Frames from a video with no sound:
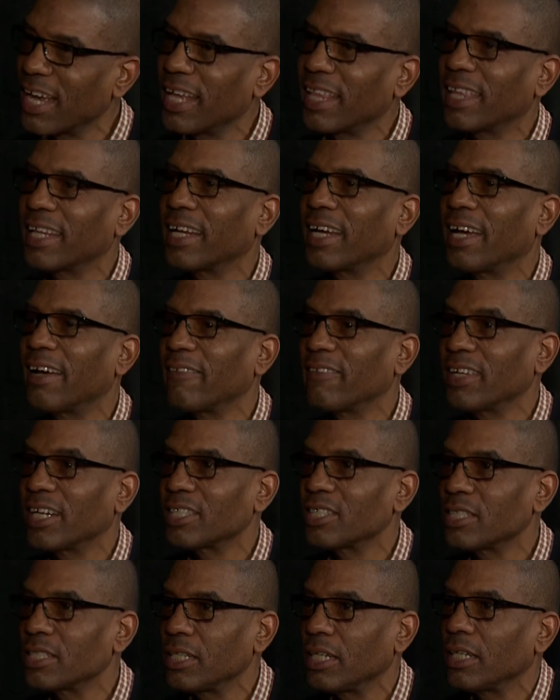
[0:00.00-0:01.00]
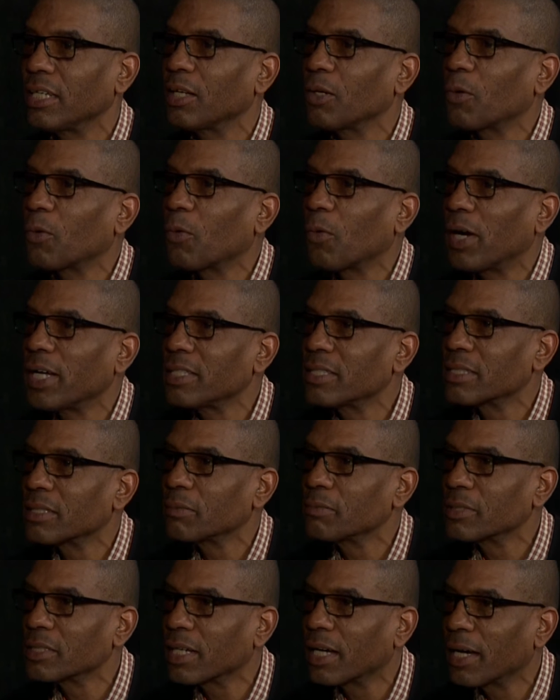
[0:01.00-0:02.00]
that I have not seen in quite
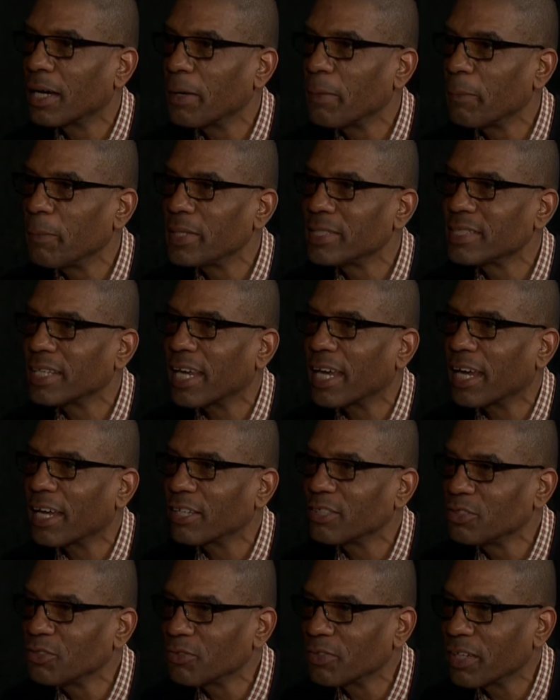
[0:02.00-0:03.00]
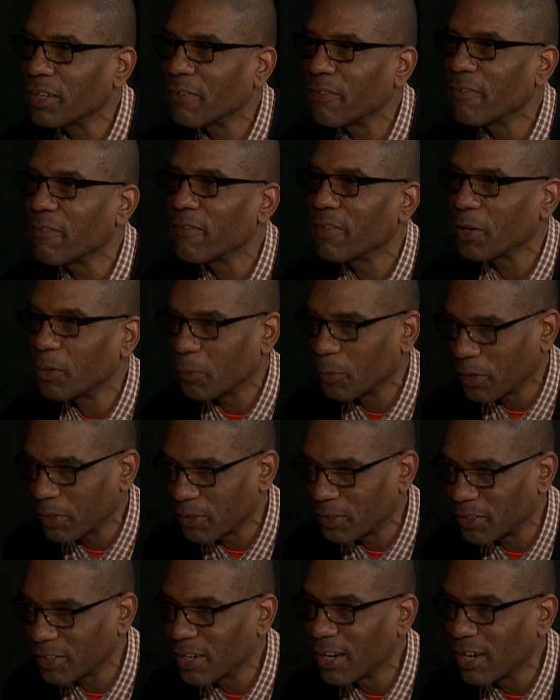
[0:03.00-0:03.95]
some time, Miss Andrea Fairweather